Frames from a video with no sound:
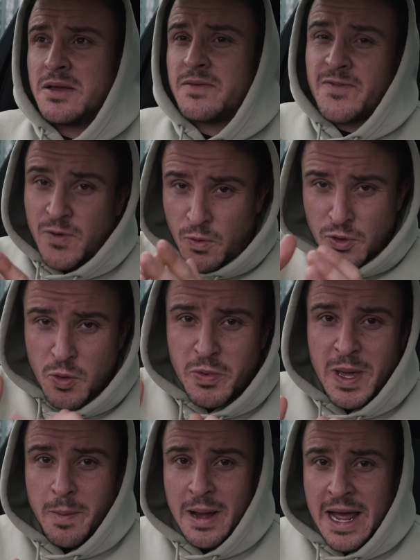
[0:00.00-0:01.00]
For all you
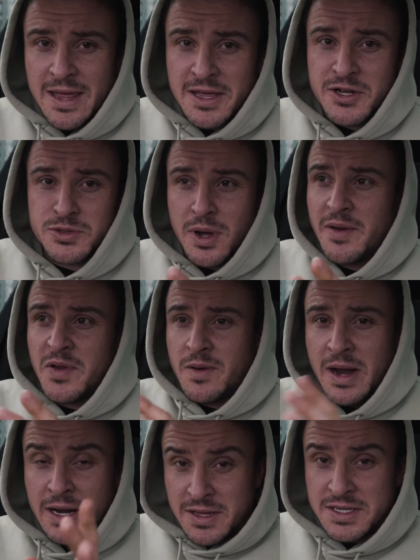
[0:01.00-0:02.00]
people out there driving
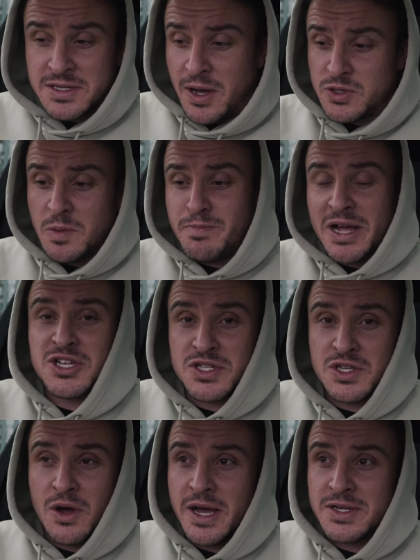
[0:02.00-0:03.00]
around in these cars with budget
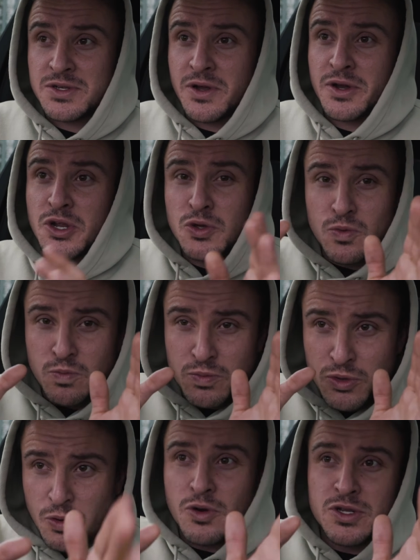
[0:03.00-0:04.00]
tyres on, you
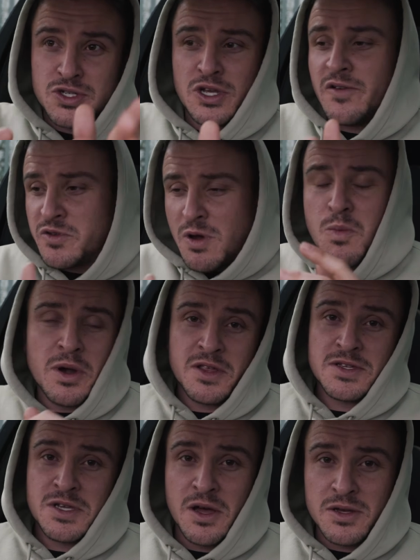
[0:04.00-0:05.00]
do not deserve to own one of
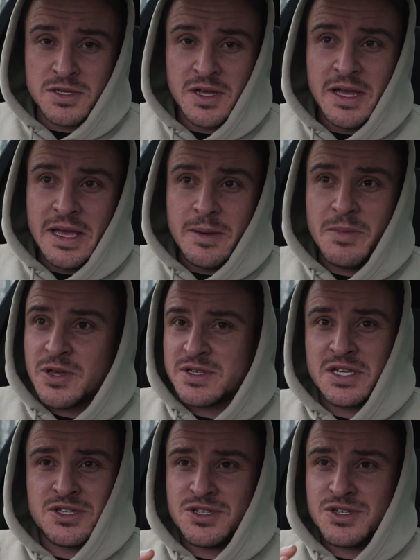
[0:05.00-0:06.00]
these cars, because
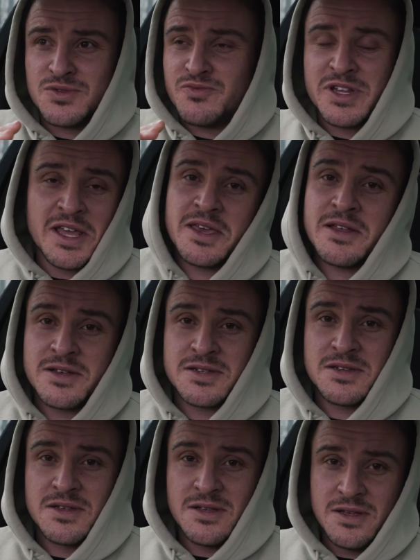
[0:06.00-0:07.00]
that's just
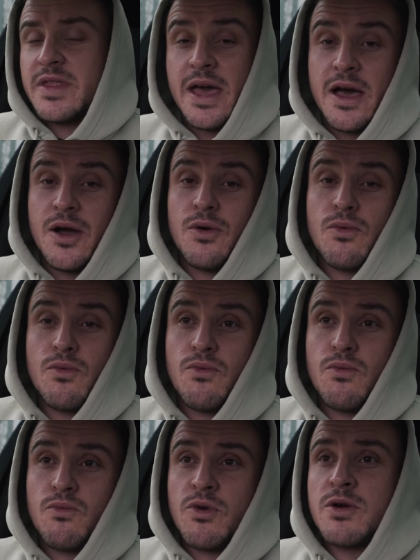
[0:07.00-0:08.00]
ridiculous. Now,
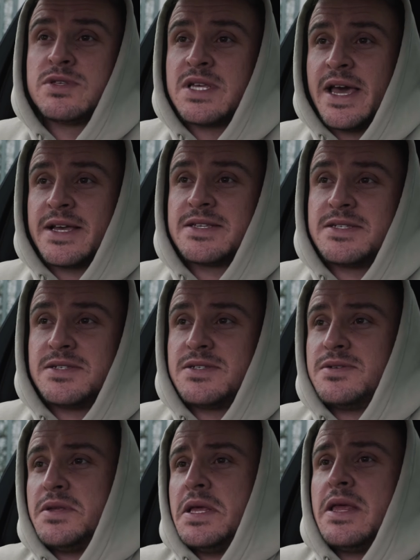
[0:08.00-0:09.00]
road
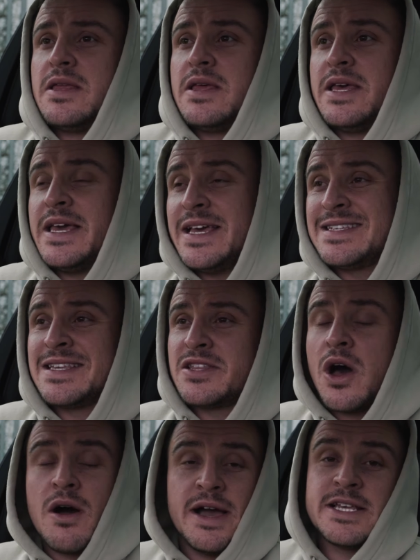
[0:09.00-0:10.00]
tax. It is in the
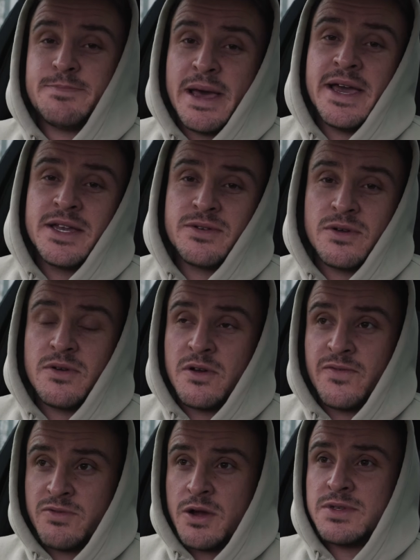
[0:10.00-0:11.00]
highest band
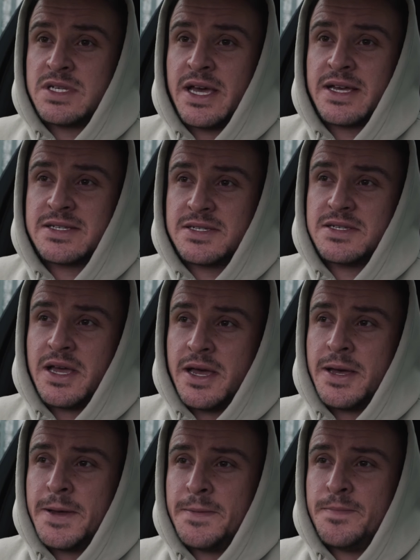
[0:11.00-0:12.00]
of road tax.
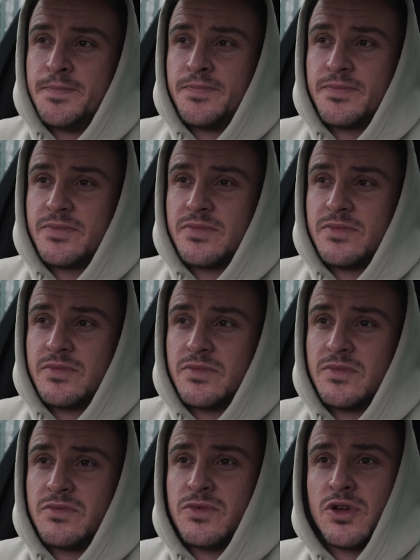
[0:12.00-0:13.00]

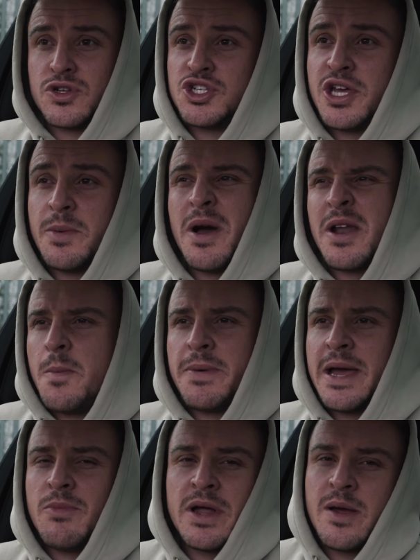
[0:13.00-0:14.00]
Not cheap. I don't
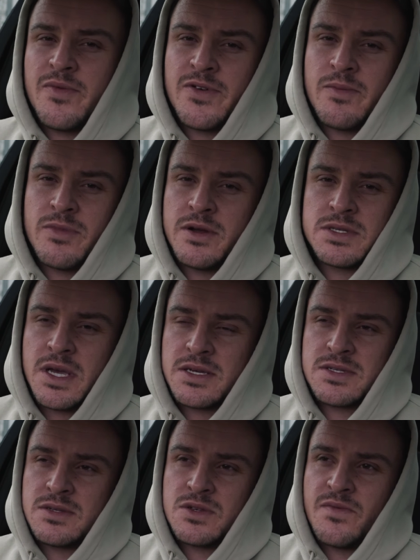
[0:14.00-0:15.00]
pay mine up front, road
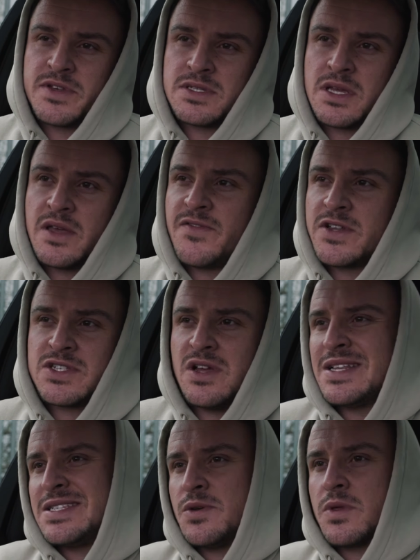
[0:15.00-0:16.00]
tax, because obviously if I
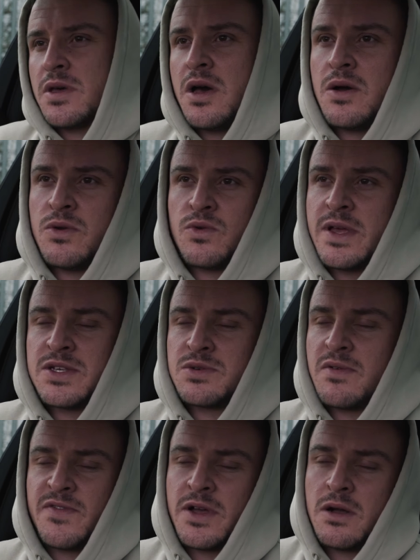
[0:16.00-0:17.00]
decide to sell the car and all that sort
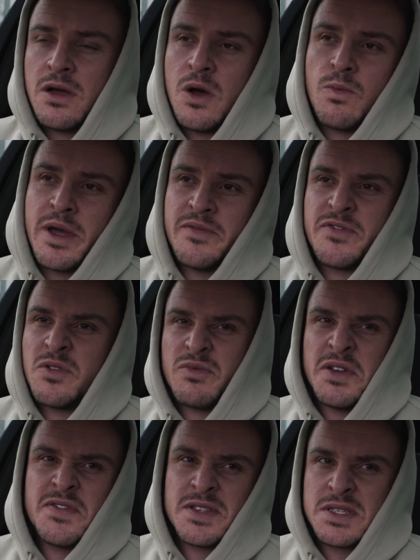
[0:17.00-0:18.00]
of thing, I can't wait for a
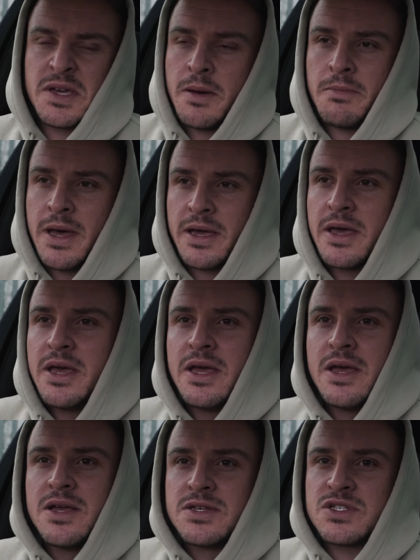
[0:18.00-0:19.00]
refund to come back.
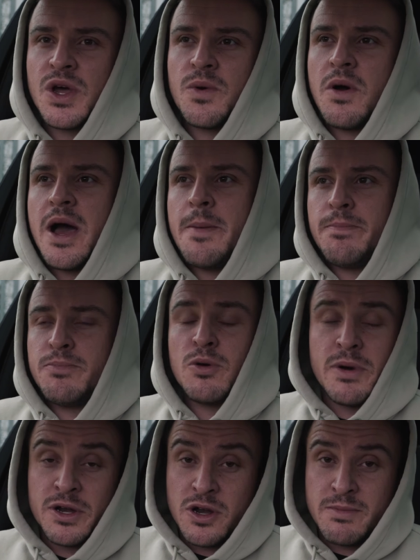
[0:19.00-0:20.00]
So I put
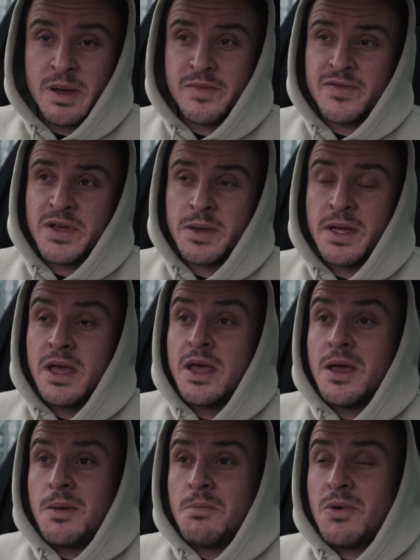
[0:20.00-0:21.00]
mine on a monthly.
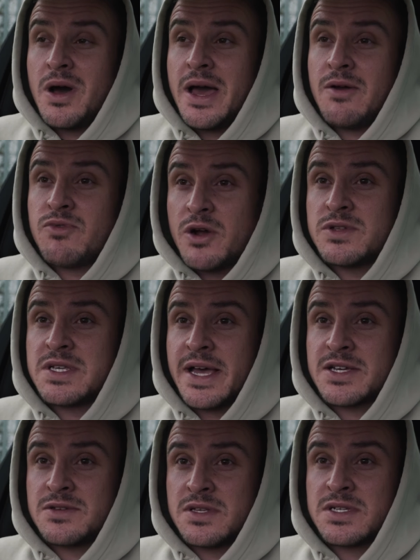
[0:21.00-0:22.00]
My road
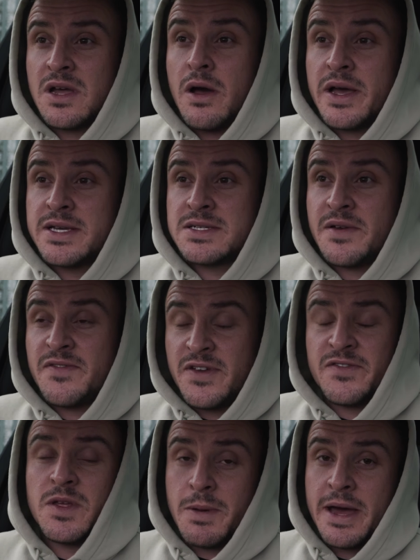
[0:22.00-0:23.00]
tax on this car is
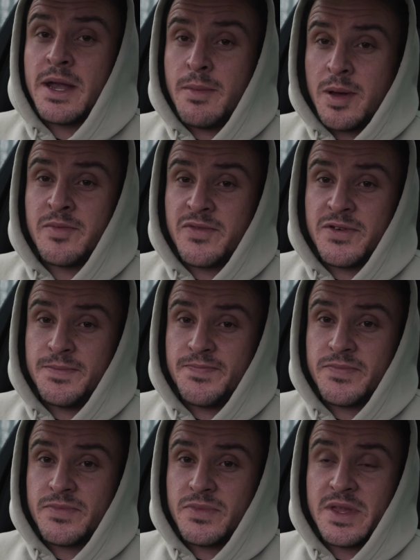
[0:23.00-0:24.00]
£50 a month.
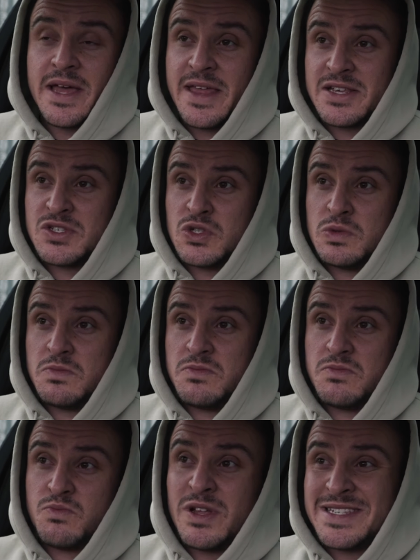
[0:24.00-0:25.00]
Now that's,
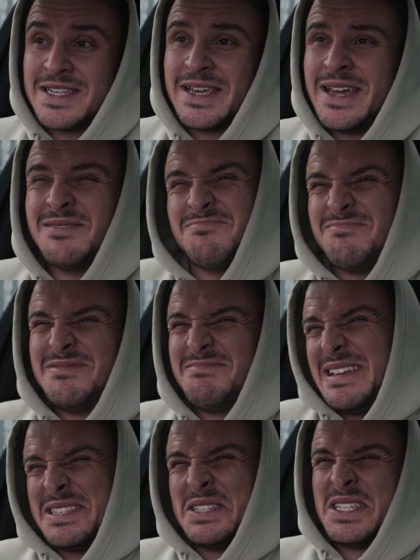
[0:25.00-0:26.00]
once again,
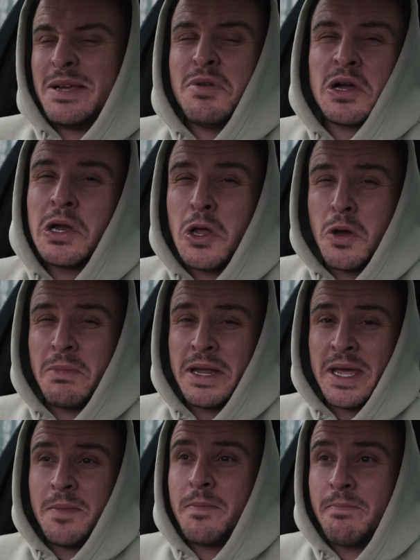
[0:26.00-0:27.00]
doesn't seem like a lot of
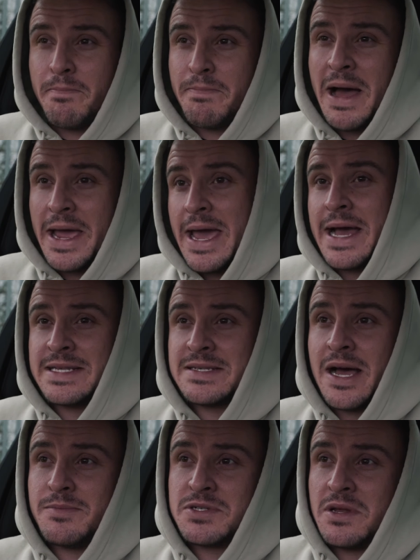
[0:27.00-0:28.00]
money, but it adds
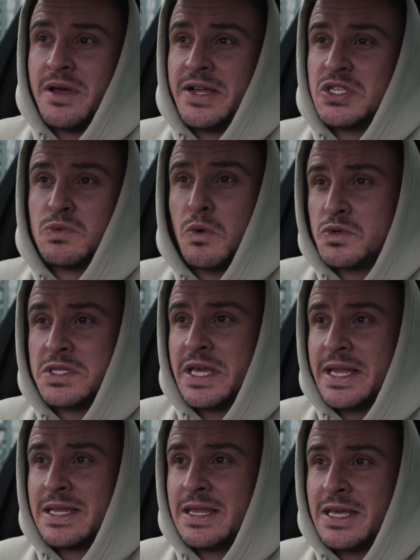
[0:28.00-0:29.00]
up. So like towards the
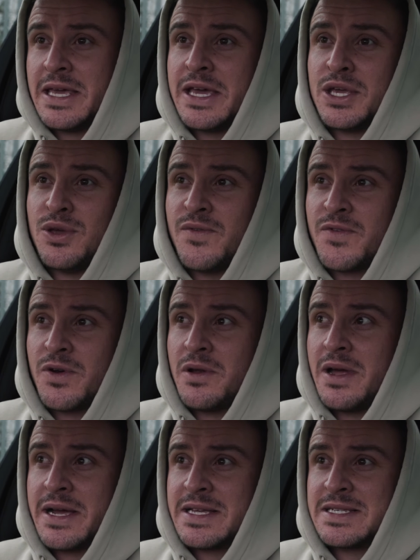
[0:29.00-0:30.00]
end of the year, you've got
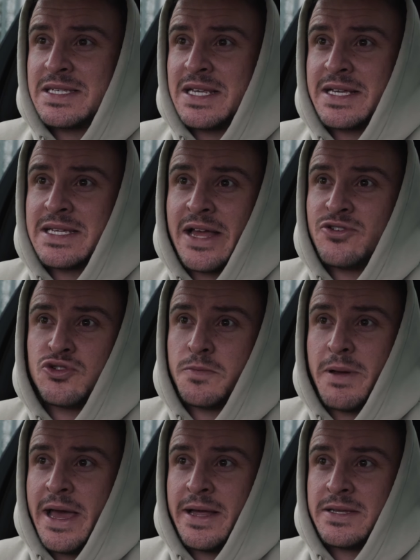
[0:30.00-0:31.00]
like a
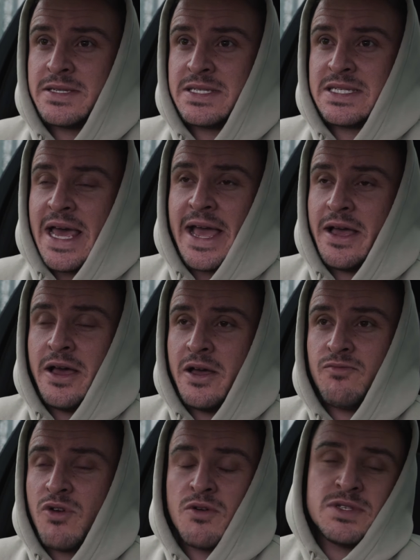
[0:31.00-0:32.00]

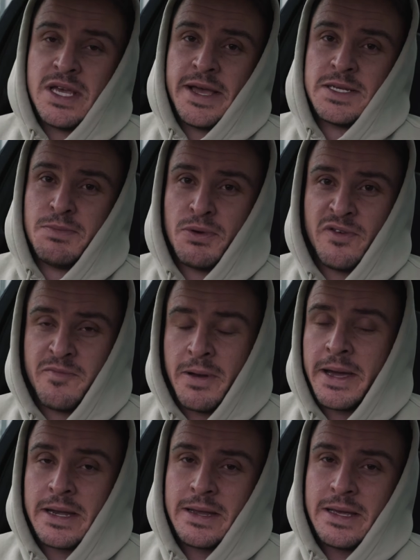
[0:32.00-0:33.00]
£600 road tax bill you've
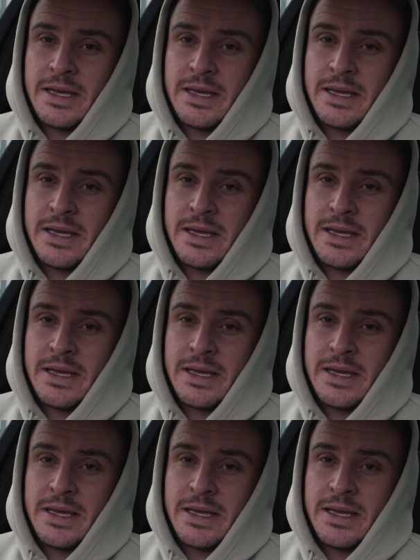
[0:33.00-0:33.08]
paid.